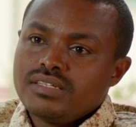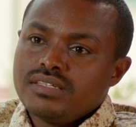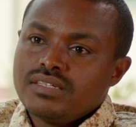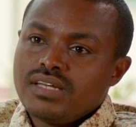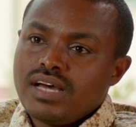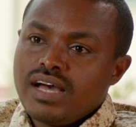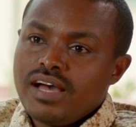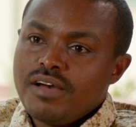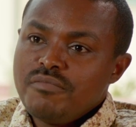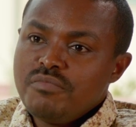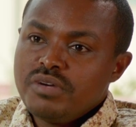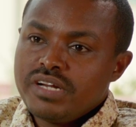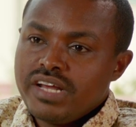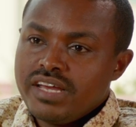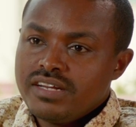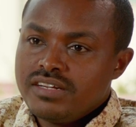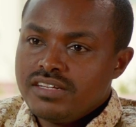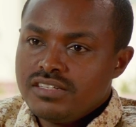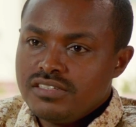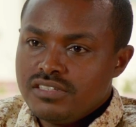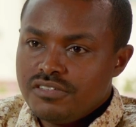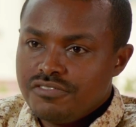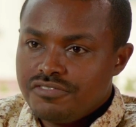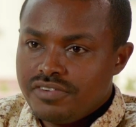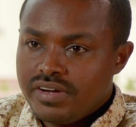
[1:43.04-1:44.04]
The Hamar
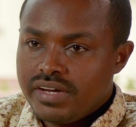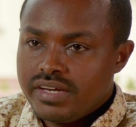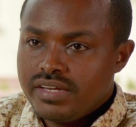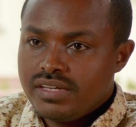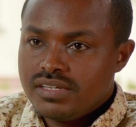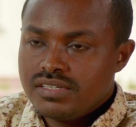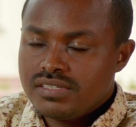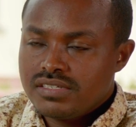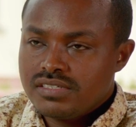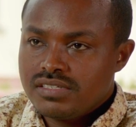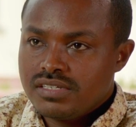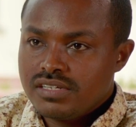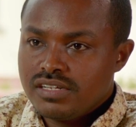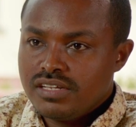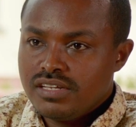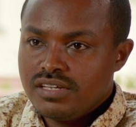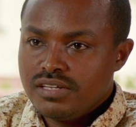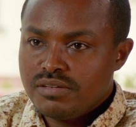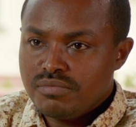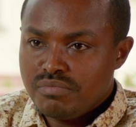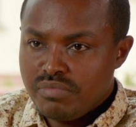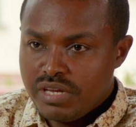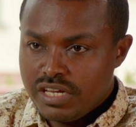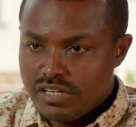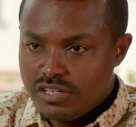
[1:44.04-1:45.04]
identify
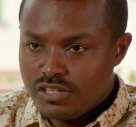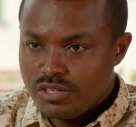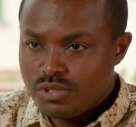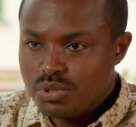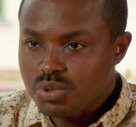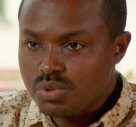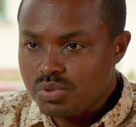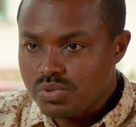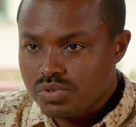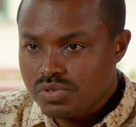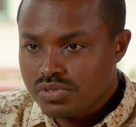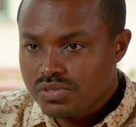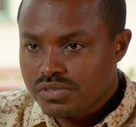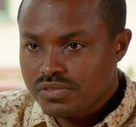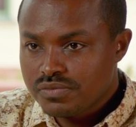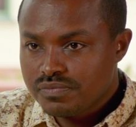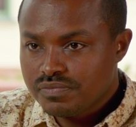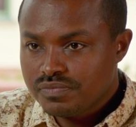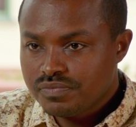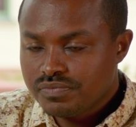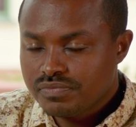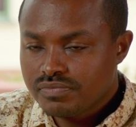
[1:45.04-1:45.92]
three main issues.